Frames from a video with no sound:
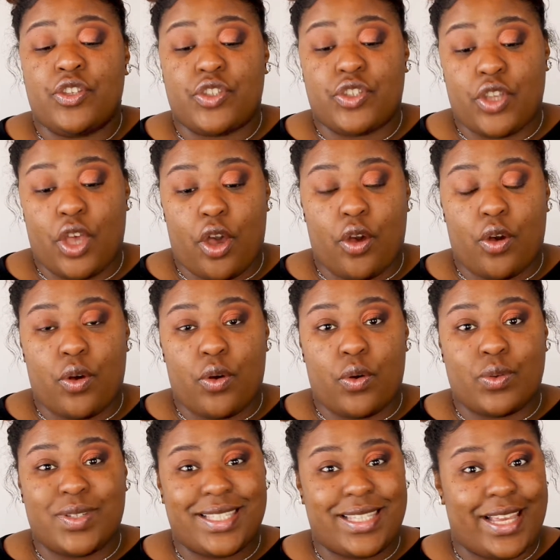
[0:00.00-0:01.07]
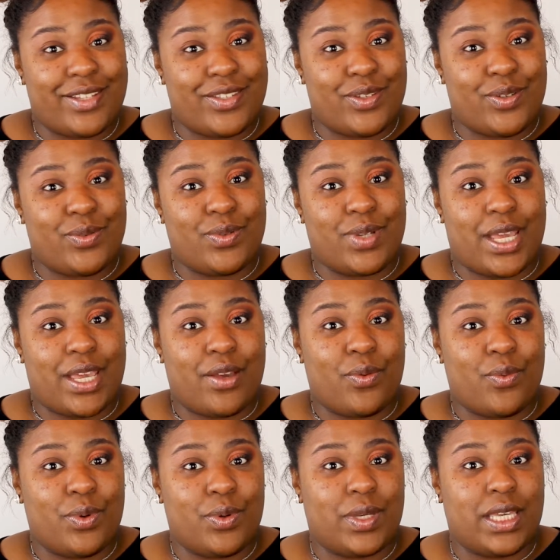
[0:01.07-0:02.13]
So stay tuned and
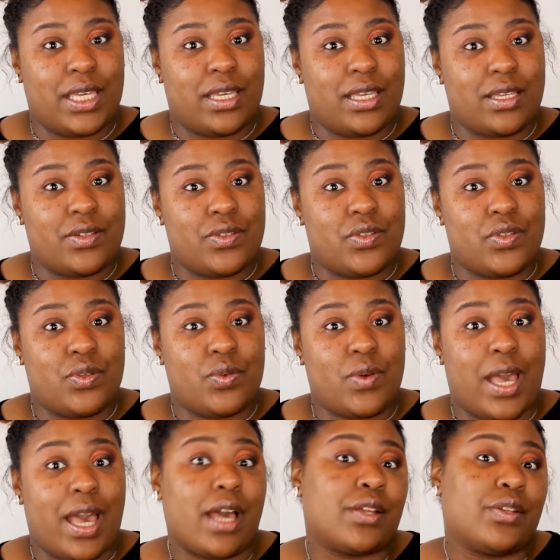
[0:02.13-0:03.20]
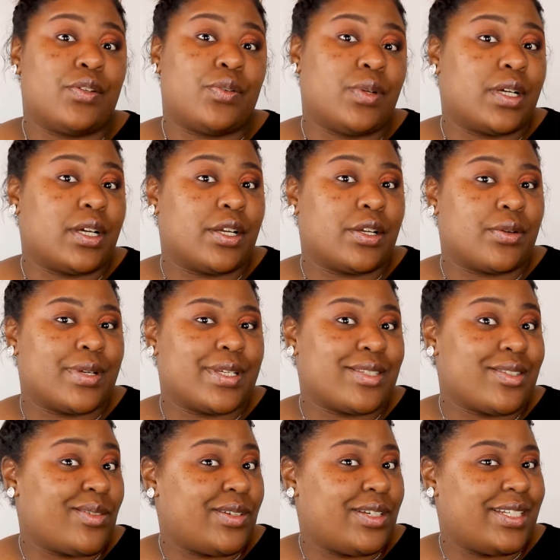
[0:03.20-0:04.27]
we'll get into how to do a cut crease
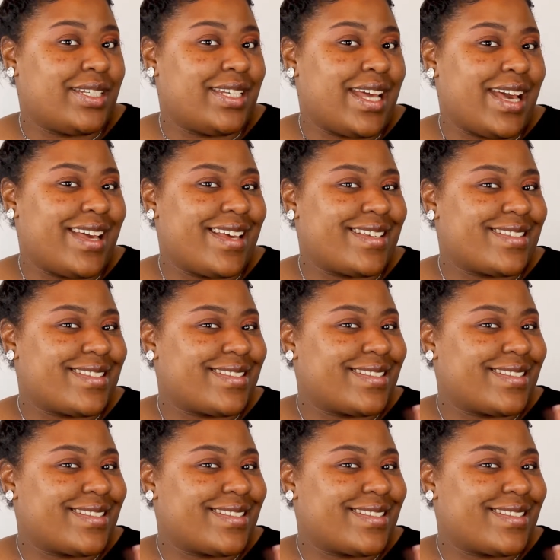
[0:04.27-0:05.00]
on hooded eyes.